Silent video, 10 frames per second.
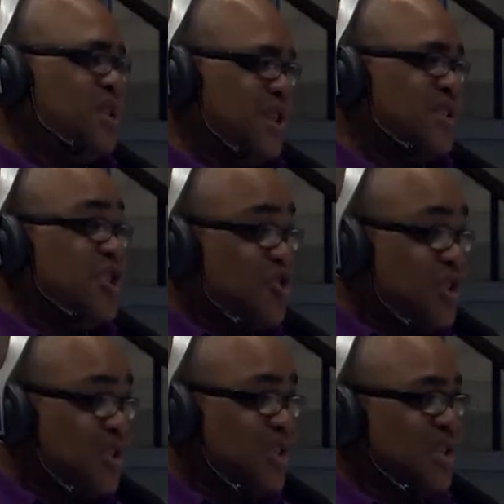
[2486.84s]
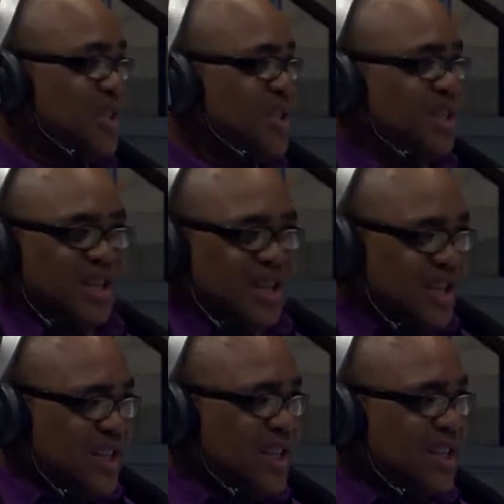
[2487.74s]
Yes, increasingly,
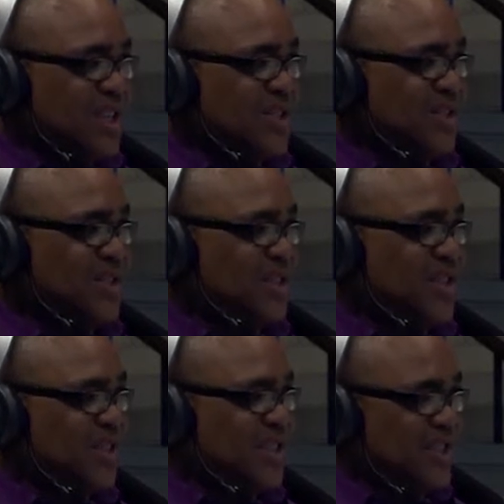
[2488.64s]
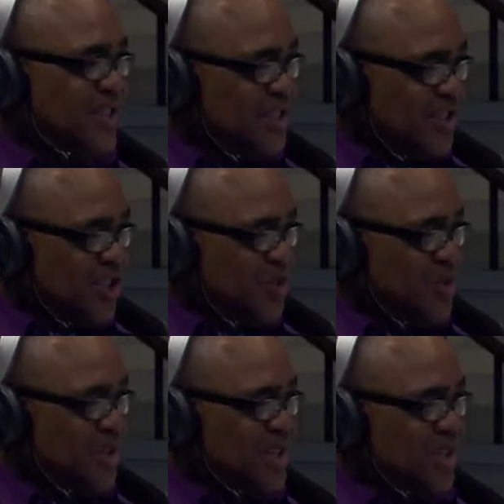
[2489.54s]
in this
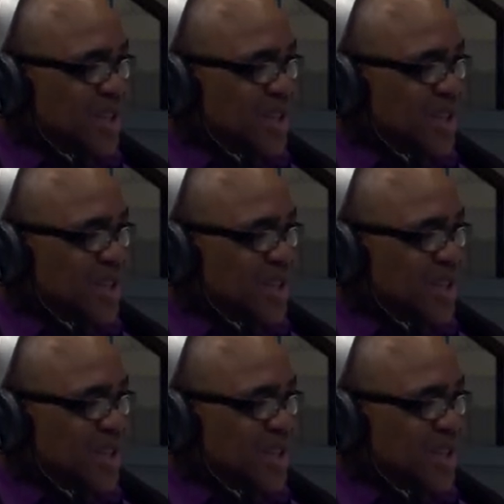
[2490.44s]
century,